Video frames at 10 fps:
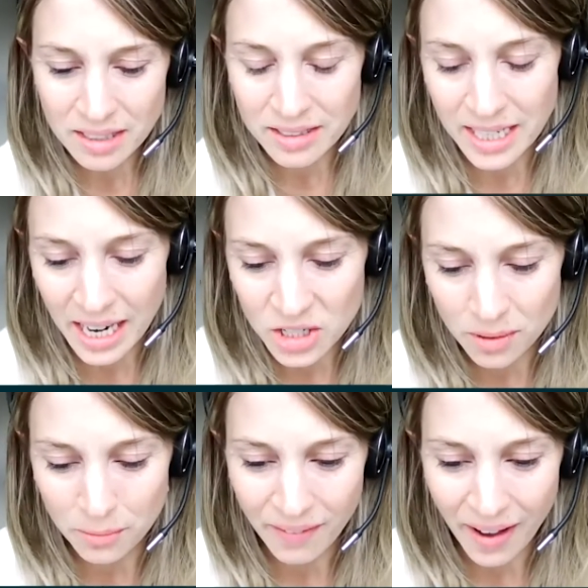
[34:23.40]
good
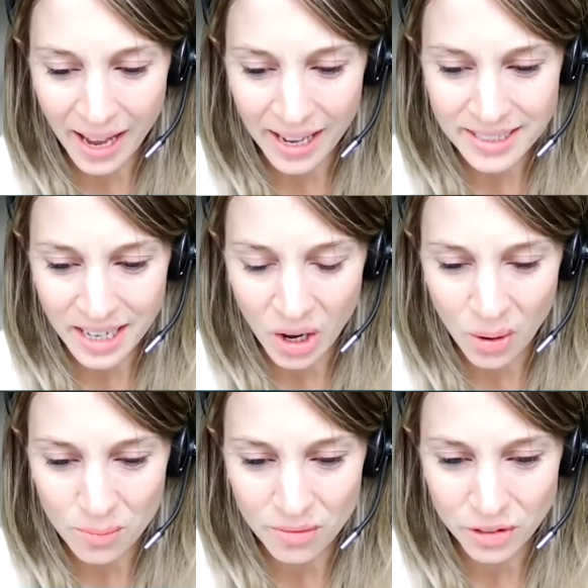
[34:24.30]
engagement we've had
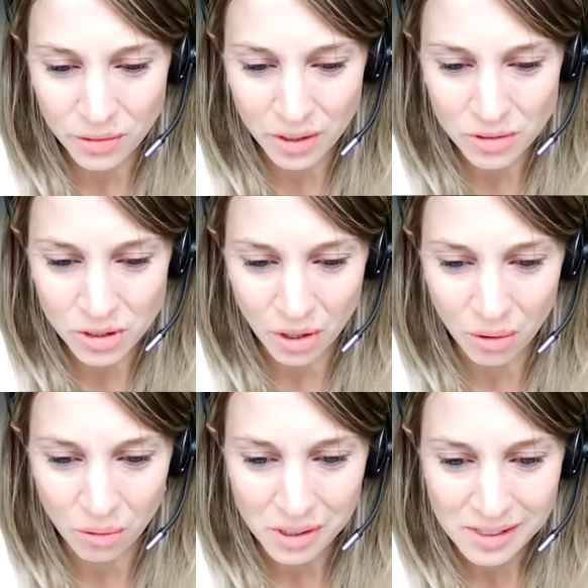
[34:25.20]
a few years
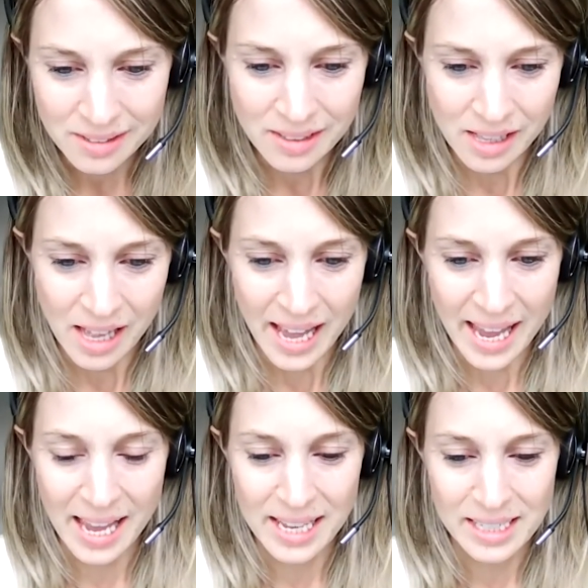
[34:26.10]
ago,
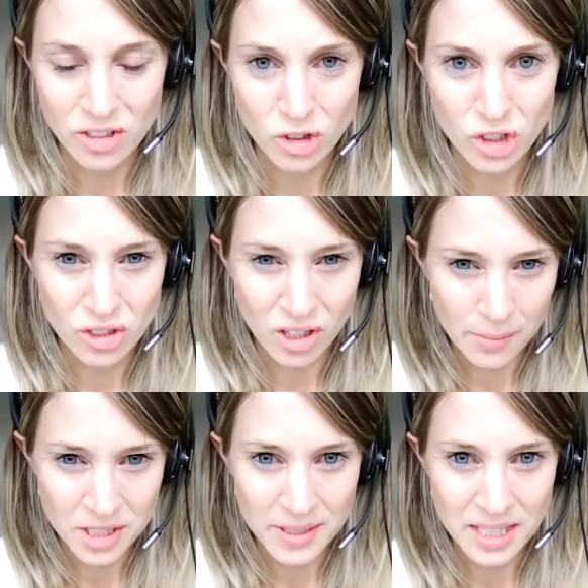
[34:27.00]
and it's not just
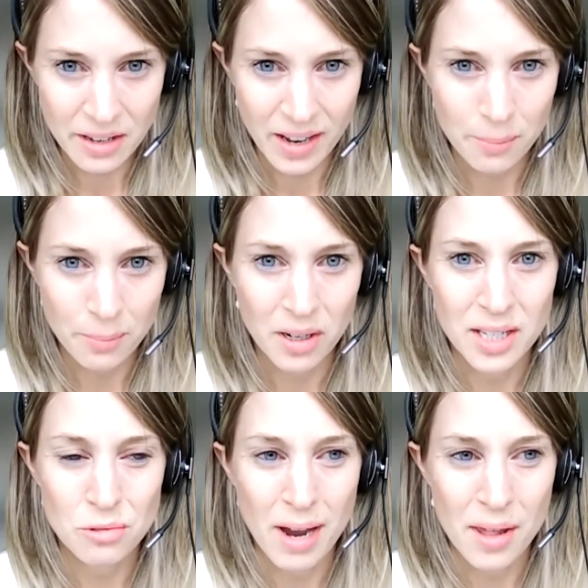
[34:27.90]
climate specific, but
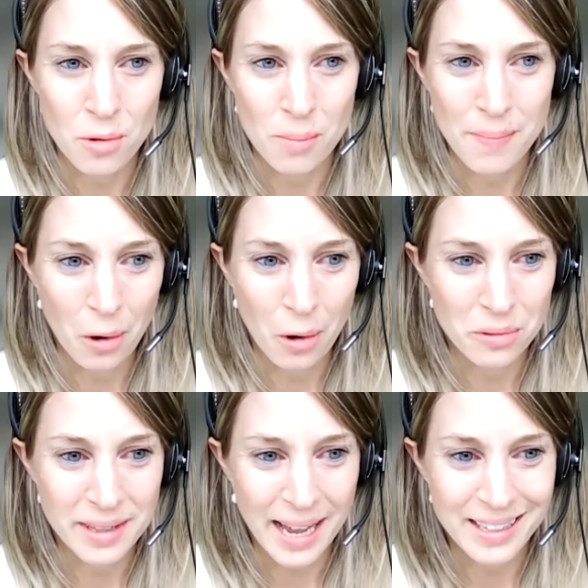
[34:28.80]
it's rather about
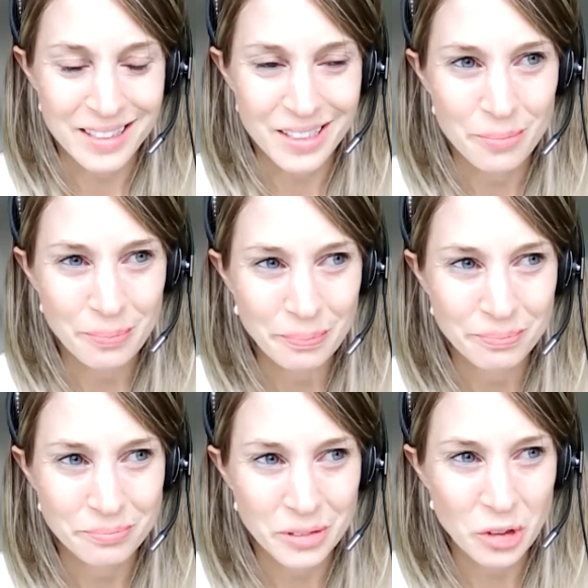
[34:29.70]
that
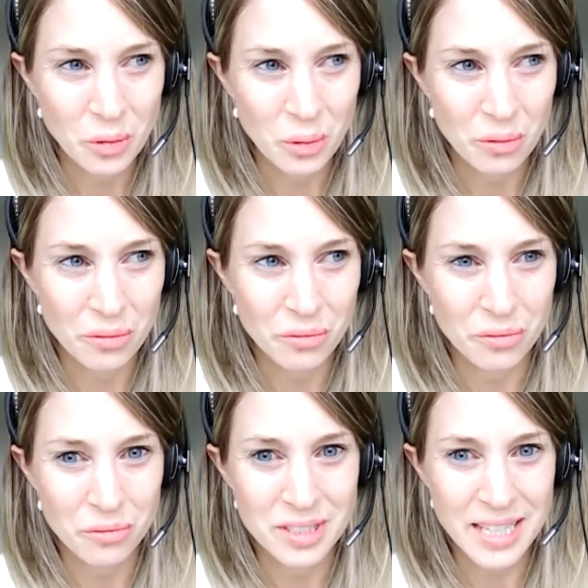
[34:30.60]
sort of
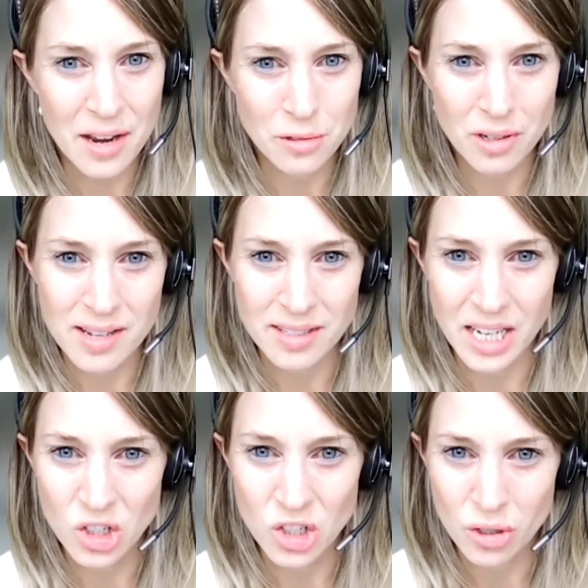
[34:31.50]

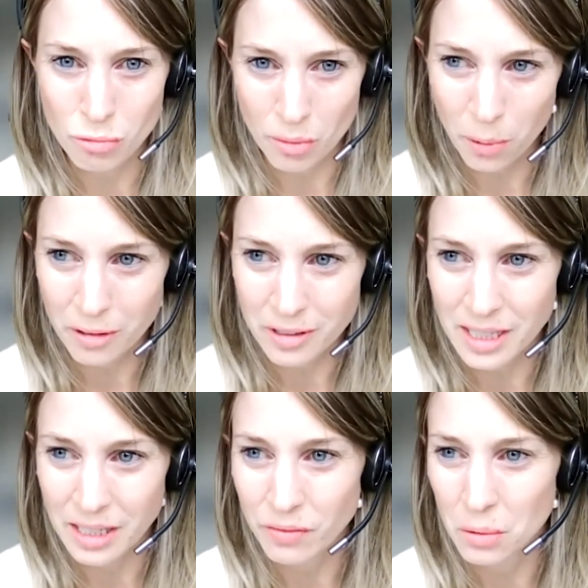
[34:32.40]
standardization of reporting,
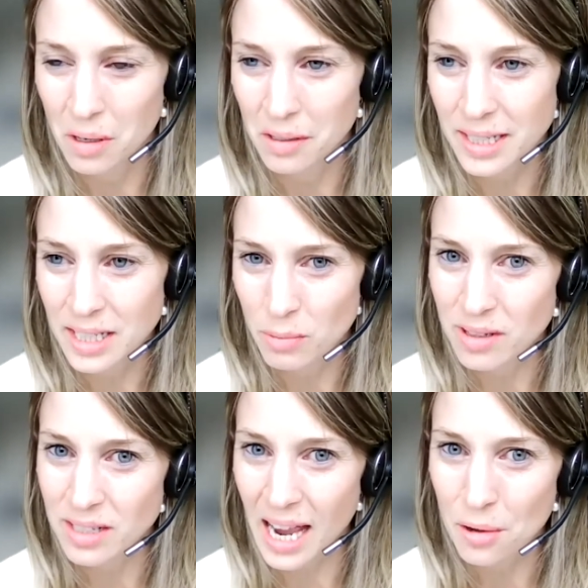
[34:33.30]
if you want, is with
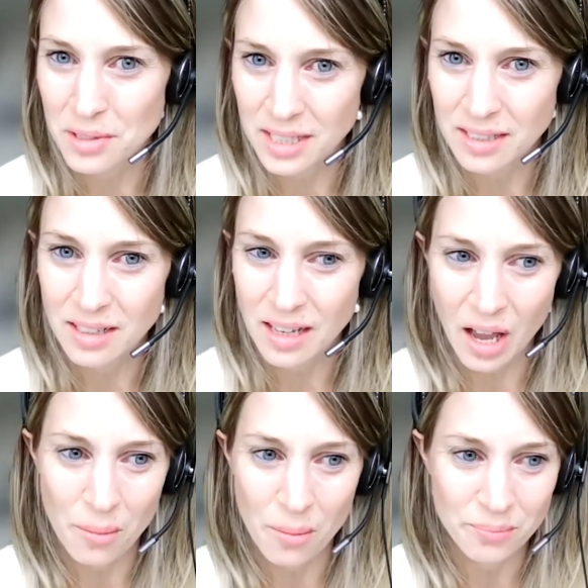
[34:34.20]
the housing
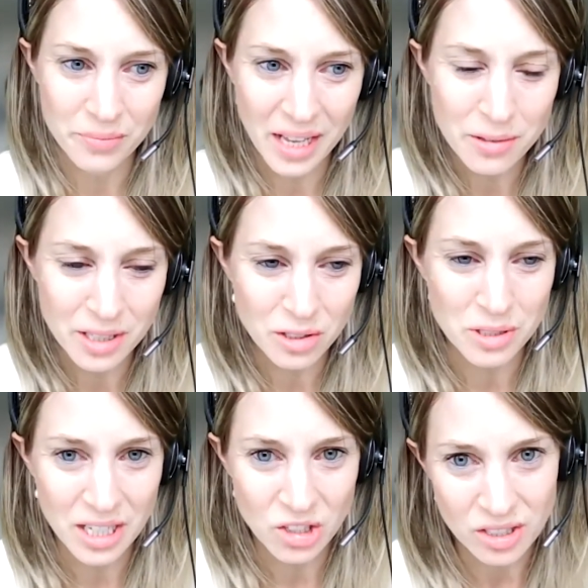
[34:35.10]

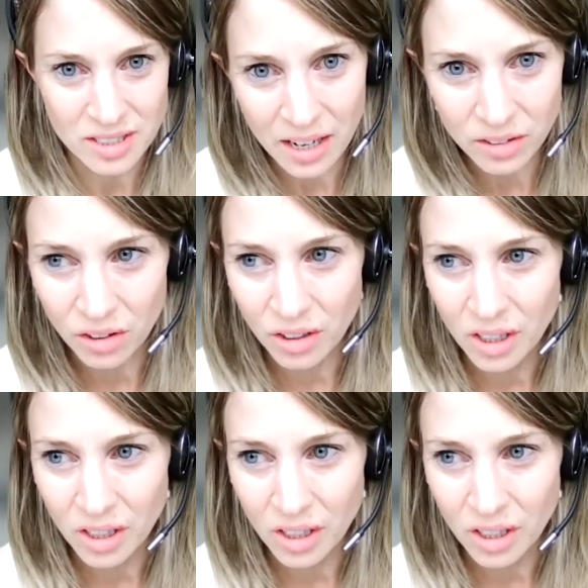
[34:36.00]
association sector.